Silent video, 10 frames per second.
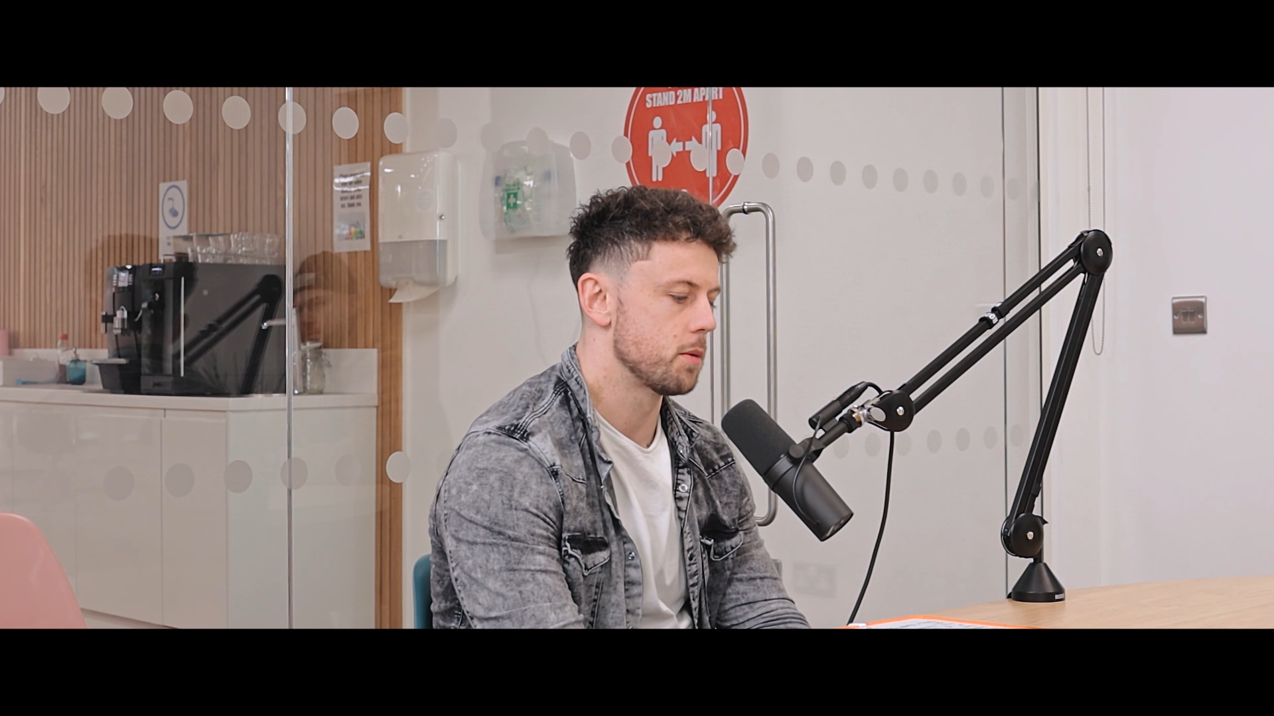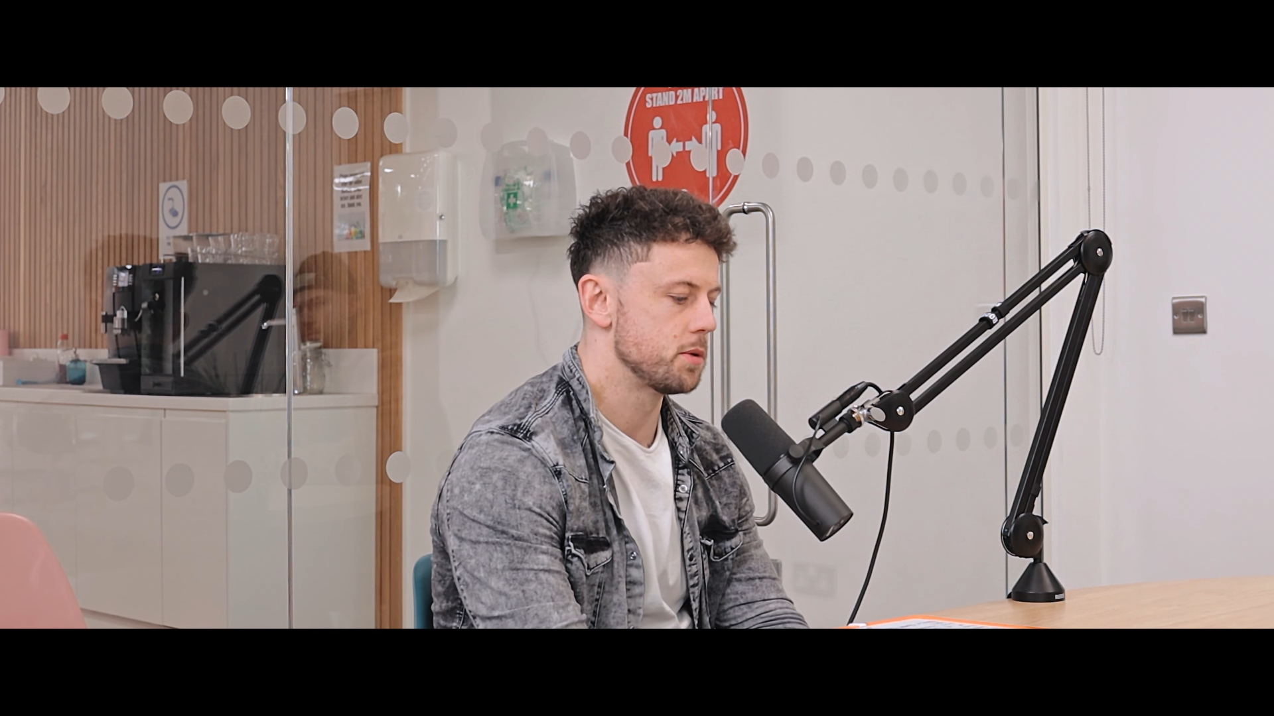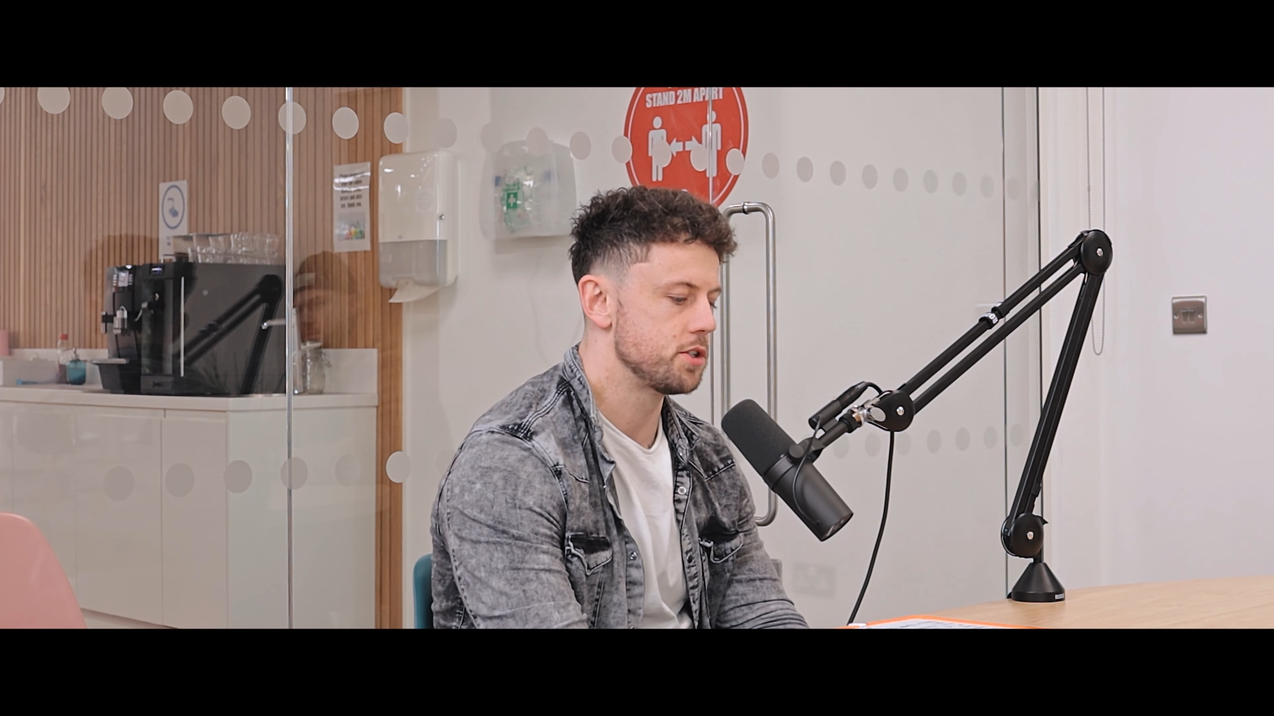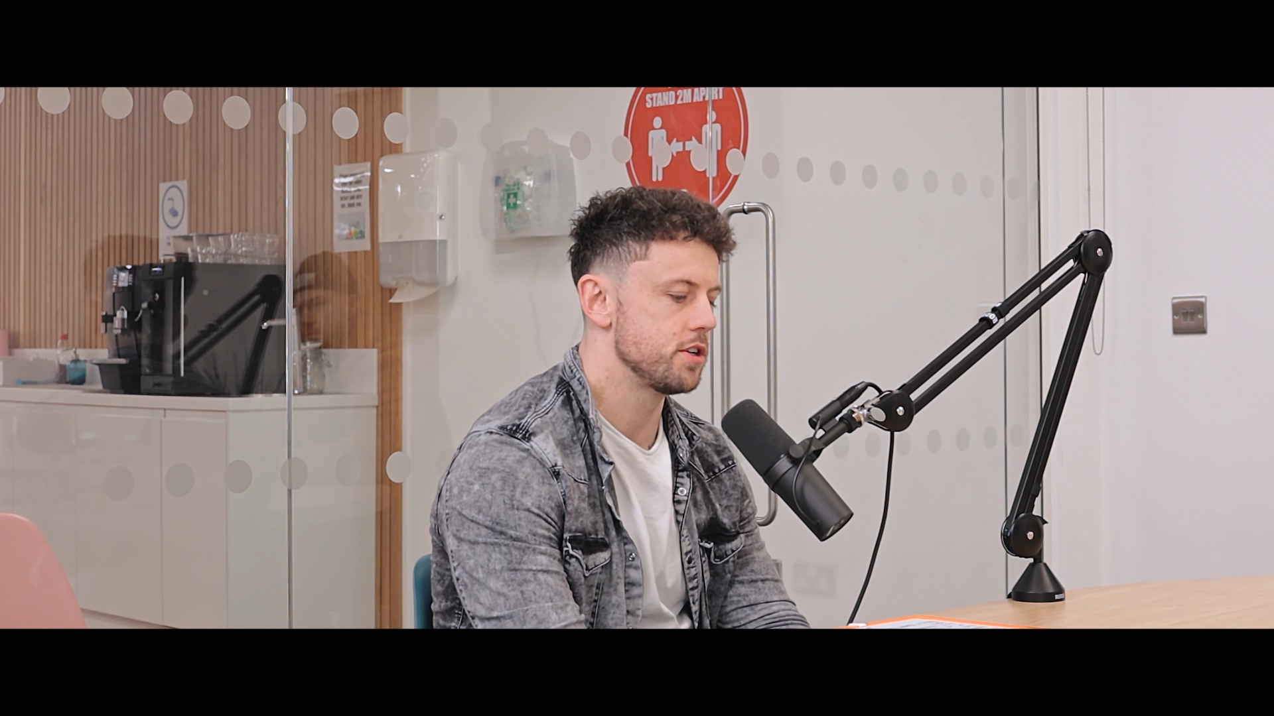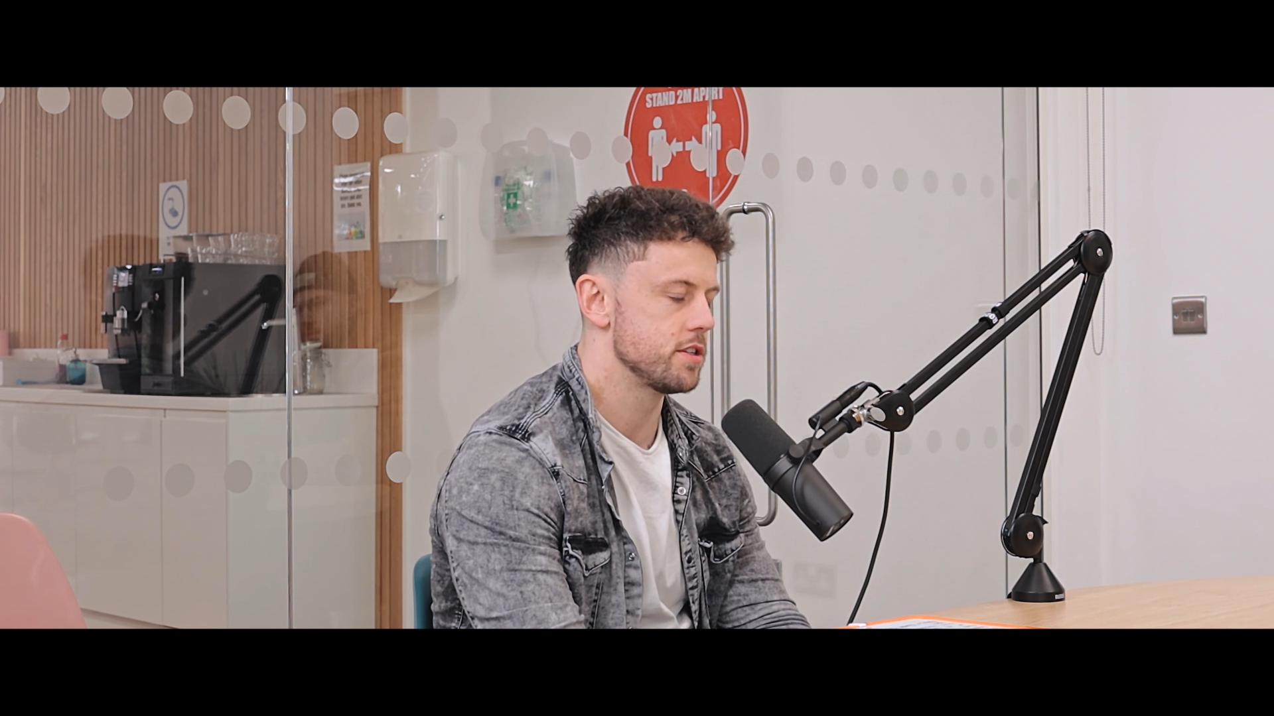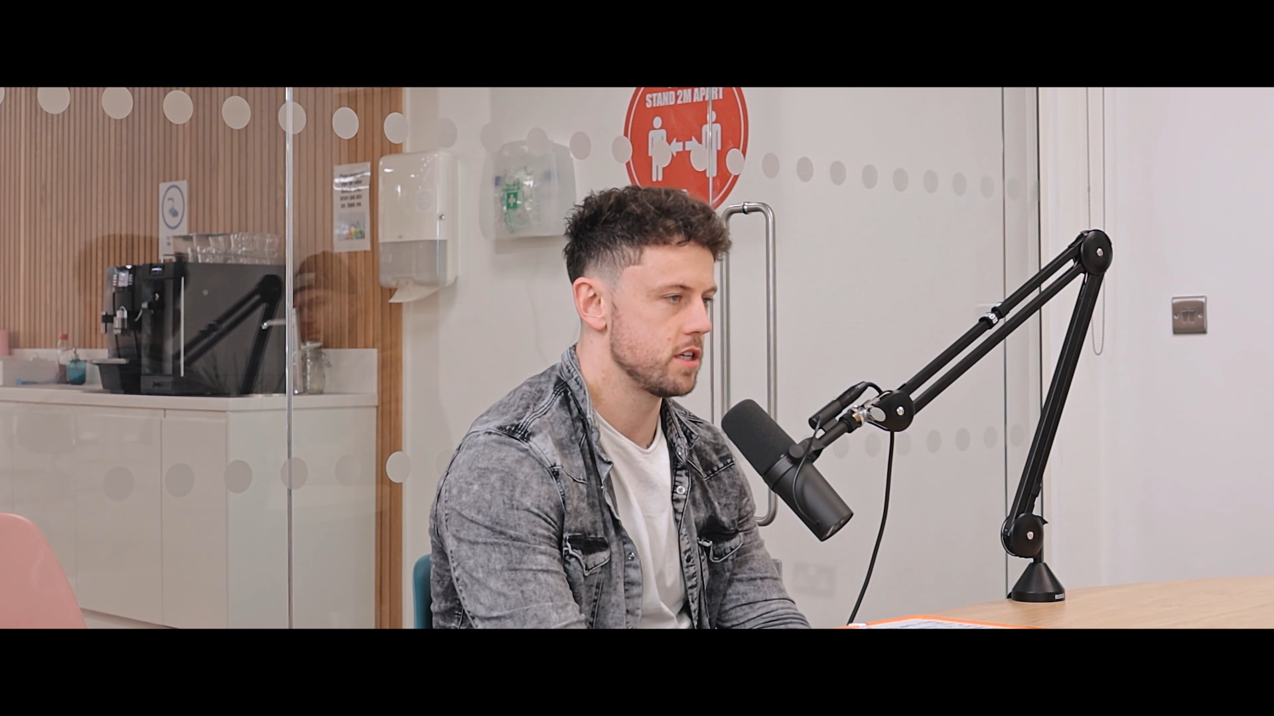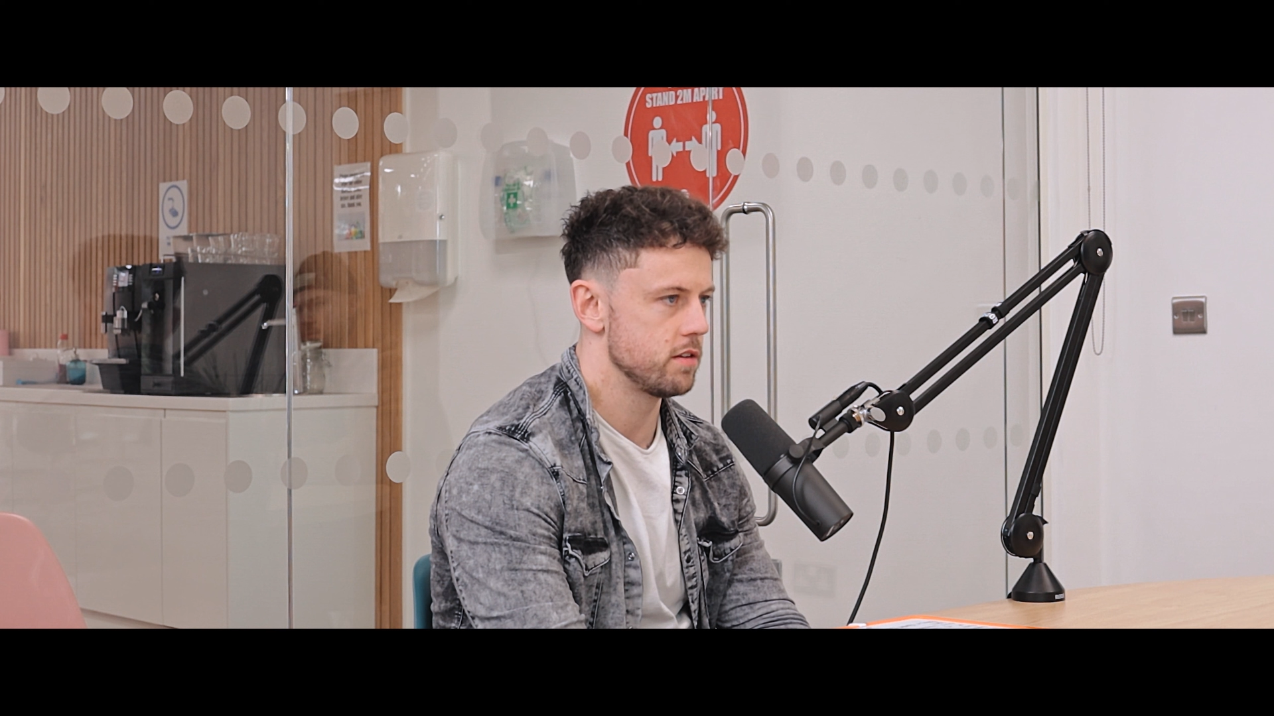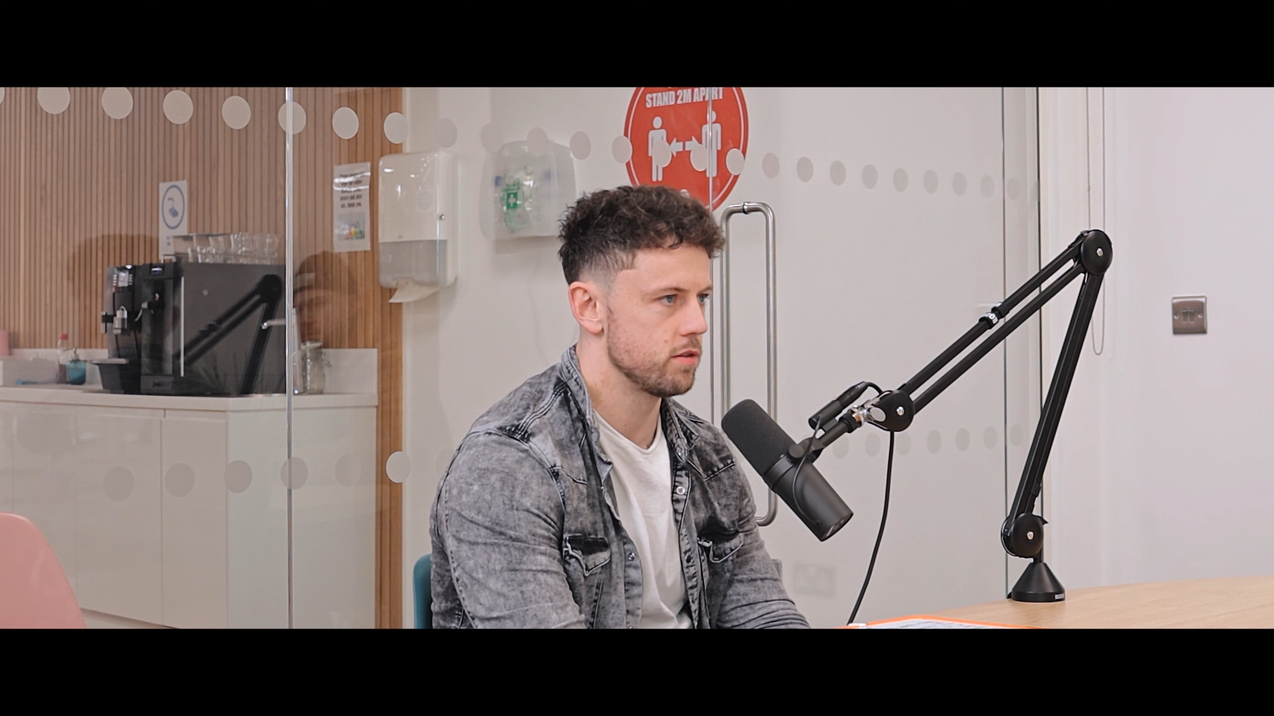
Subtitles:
opportunity